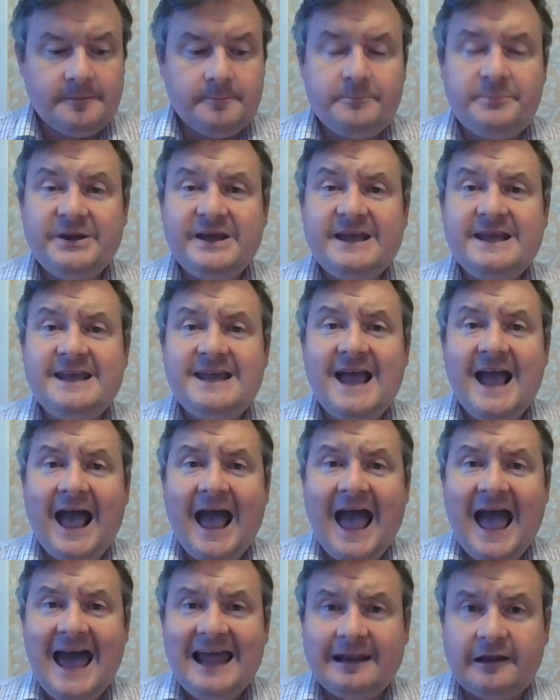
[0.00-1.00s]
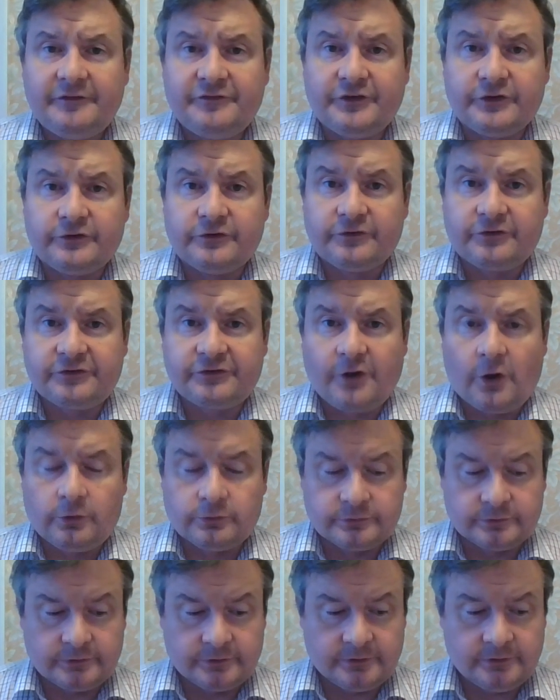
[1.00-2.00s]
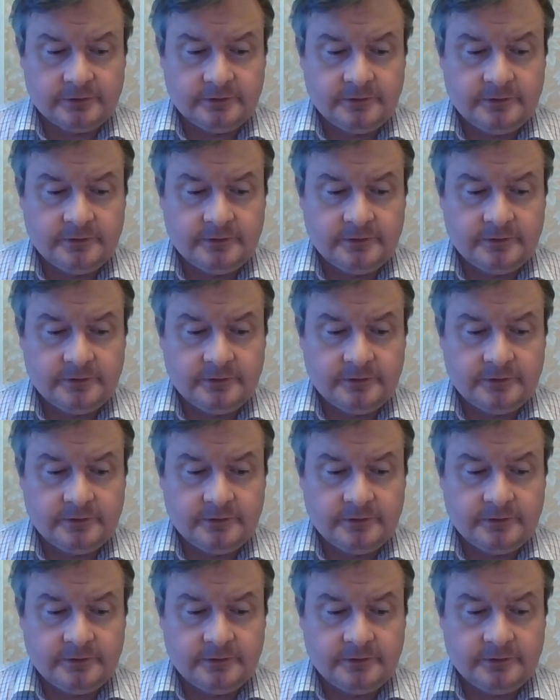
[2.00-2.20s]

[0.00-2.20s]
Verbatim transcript: B. Elephant song.